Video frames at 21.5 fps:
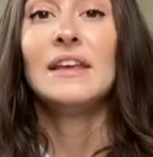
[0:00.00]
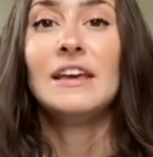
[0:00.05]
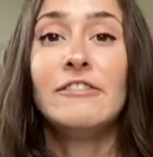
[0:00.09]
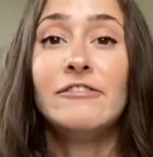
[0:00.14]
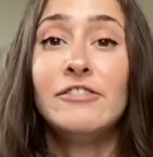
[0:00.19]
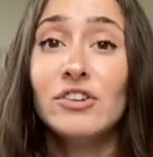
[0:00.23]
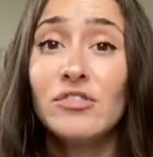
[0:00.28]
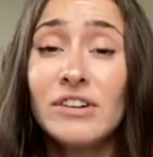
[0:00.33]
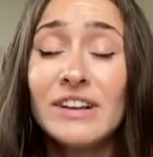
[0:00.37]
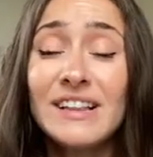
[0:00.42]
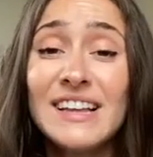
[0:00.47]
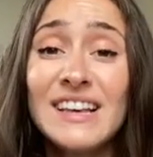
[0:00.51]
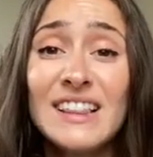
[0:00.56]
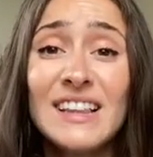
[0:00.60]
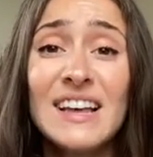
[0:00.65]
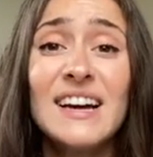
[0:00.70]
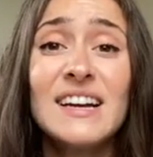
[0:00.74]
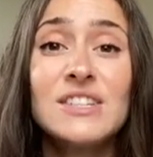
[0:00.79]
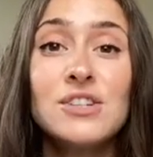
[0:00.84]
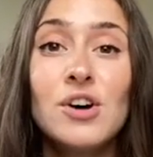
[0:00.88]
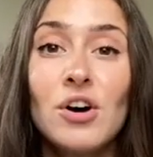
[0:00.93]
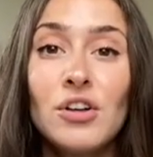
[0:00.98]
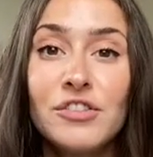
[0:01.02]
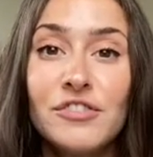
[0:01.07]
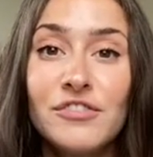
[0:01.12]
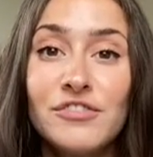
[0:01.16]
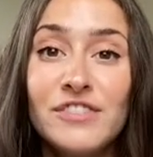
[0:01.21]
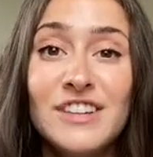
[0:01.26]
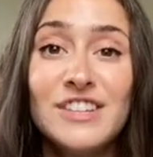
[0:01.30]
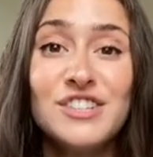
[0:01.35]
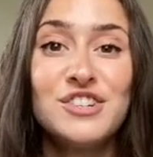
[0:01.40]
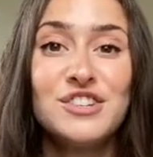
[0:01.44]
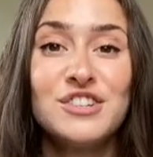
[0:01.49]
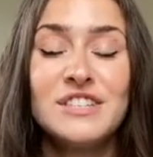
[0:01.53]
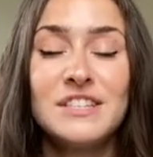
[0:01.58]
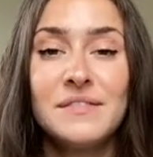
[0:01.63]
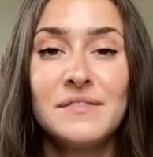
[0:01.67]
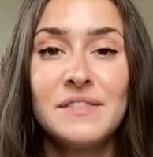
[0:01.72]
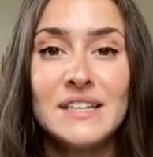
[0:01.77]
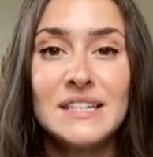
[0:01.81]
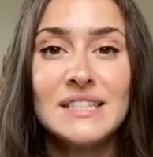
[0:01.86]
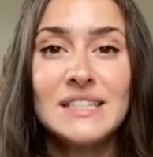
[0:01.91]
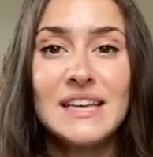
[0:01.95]
If you really liked all the features
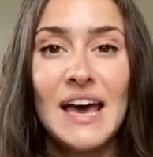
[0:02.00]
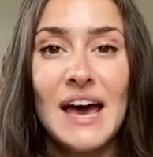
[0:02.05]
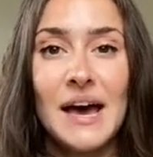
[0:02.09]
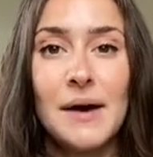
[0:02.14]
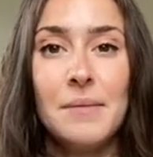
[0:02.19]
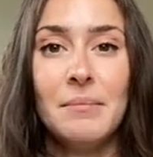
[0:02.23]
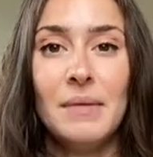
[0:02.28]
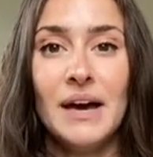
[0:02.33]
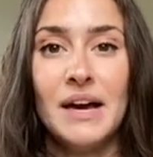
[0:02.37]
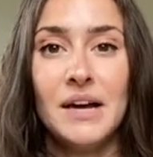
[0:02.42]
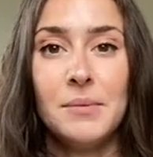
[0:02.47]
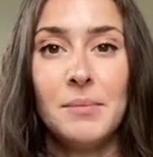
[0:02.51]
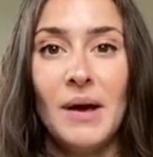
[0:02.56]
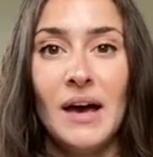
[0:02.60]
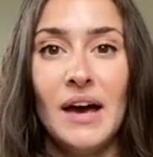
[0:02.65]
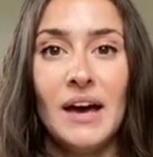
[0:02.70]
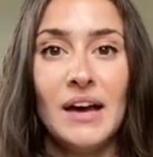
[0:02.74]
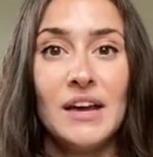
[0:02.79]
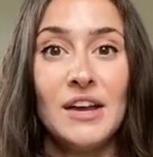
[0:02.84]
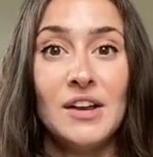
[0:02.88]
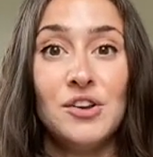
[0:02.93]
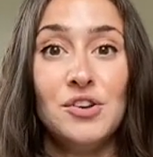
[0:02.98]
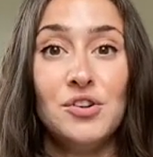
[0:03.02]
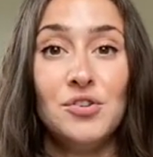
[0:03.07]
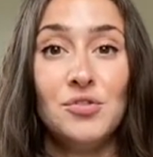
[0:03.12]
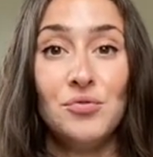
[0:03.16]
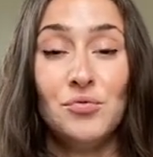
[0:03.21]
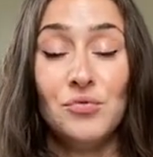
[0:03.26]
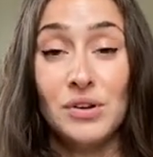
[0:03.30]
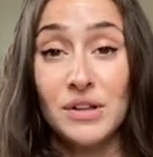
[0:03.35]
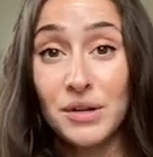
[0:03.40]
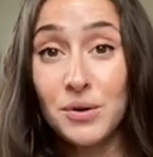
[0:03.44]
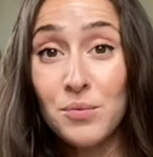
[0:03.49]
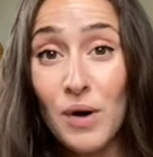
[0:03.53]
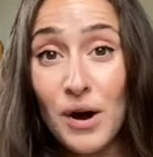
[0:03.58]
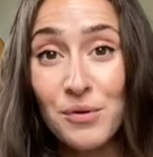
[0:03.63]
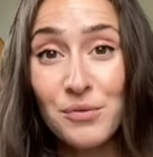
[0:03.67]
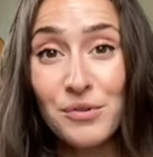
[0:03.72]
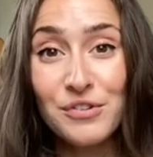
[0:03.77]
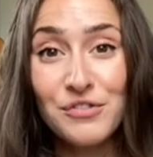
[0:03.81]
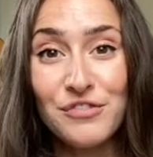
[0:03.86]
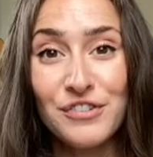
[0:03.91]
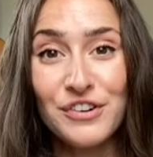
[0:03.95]
of this cat backpack and you really
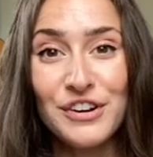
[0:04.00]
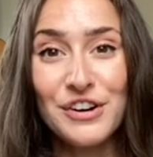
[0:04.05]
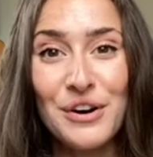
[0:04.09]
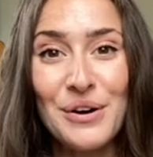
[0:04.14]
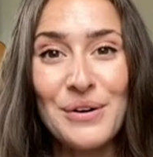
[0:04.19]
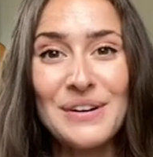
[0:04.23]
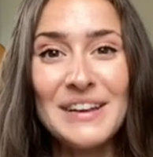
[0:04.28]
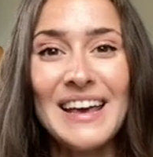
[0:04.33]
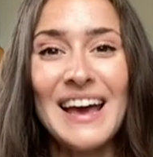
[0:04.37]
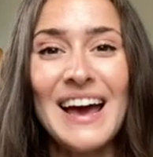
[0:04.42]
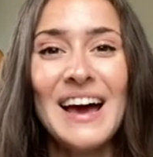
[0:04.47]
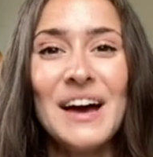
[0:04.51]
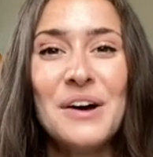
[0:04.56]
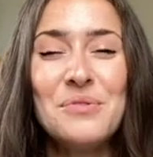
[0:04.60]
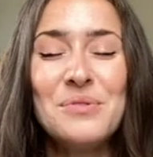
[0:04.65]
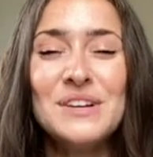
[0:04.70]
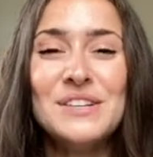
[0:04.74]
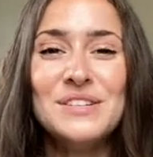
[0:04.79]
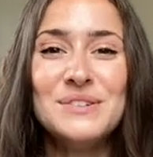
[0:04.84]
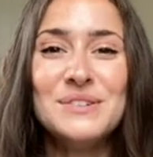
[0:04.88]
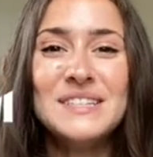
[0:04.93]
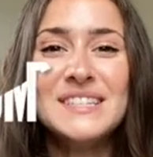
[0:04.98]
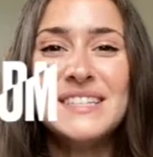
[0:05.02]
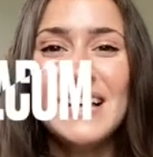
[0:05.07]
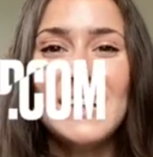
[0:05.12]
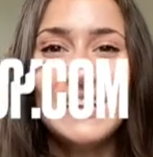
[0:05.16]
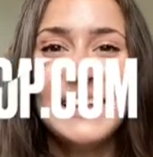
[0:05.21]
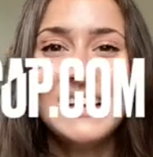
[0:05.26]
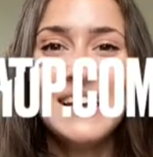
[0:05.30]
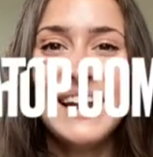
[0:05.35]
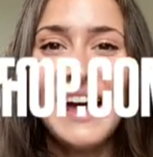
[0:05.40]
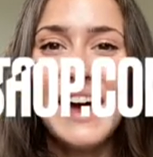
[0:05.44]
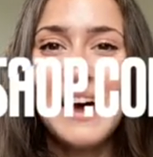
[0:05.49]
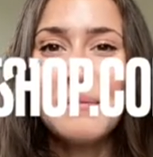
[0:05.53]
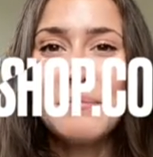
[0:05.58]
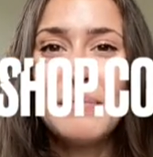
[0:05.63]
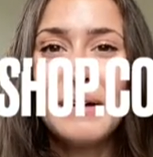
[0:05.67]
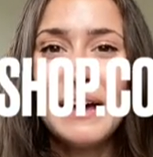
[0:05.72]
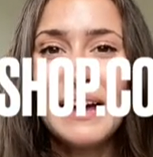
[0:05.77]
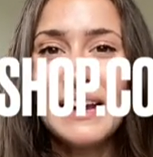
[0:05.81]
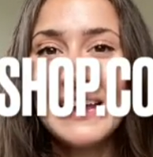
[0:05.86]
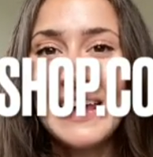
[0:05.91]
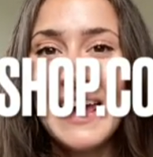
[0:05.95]
want one for your own cat, we do sell it at
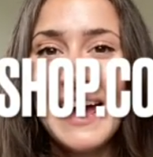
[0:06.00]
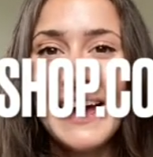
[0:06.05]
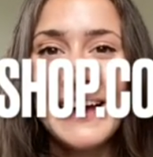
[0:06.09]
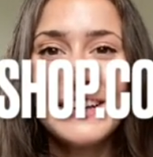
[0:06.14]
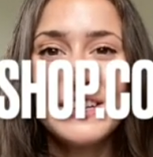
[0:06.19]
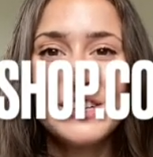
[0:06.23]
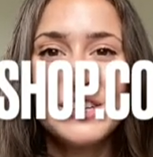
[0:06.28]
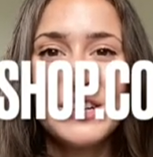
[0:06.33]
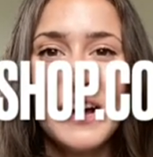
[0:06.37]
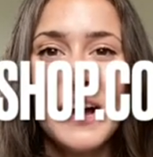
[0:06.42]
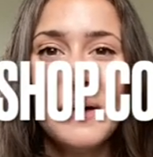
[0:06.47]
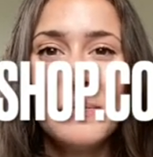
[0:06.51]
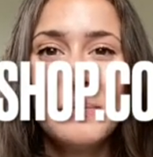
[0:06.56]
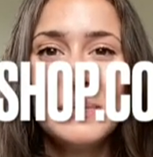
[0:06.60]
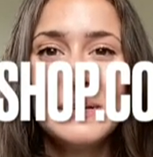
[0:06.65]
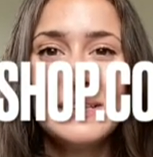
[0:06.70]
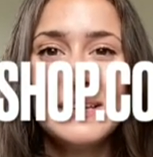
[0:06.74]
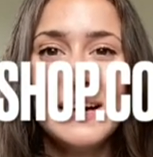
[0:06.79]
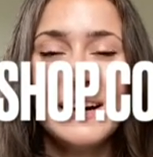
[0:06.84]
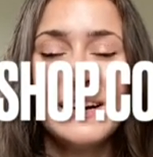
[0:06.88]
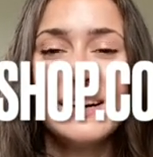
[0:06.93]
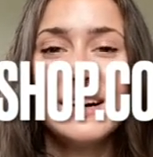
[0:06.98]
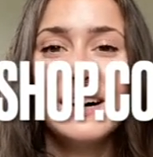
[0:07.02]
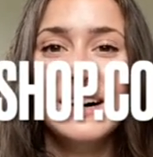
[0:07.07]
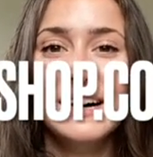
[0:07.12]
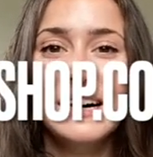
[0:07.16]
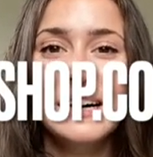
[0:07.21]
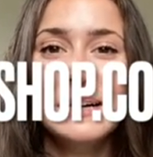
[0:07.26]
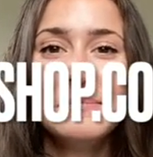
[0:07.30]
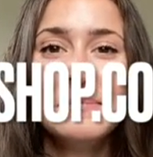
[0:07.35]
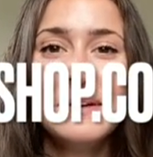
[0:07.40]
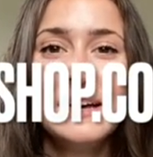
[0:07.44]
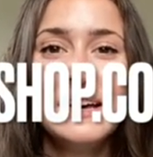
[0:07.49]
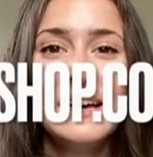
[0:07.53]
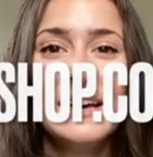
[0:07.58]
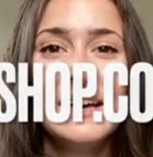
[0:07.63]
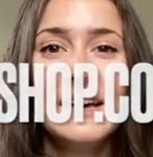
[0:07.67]
badcatshop.com.